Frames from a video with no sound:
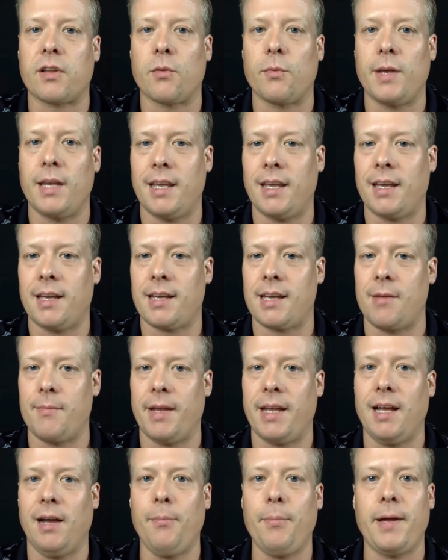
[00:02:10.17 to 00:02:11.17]
the week
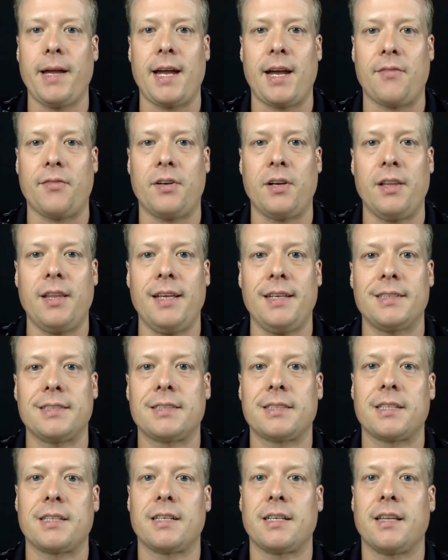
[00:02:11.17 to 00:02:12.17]
coming up after
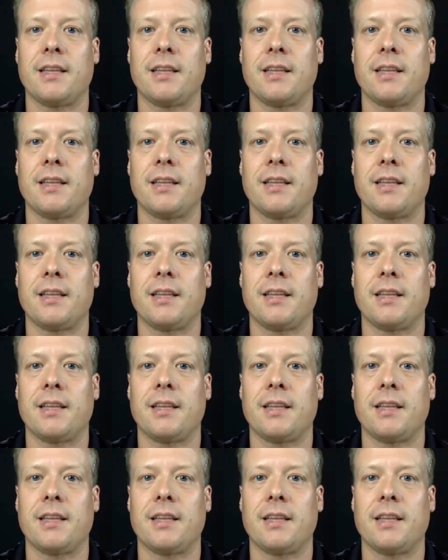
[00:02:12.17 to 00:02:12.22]
this.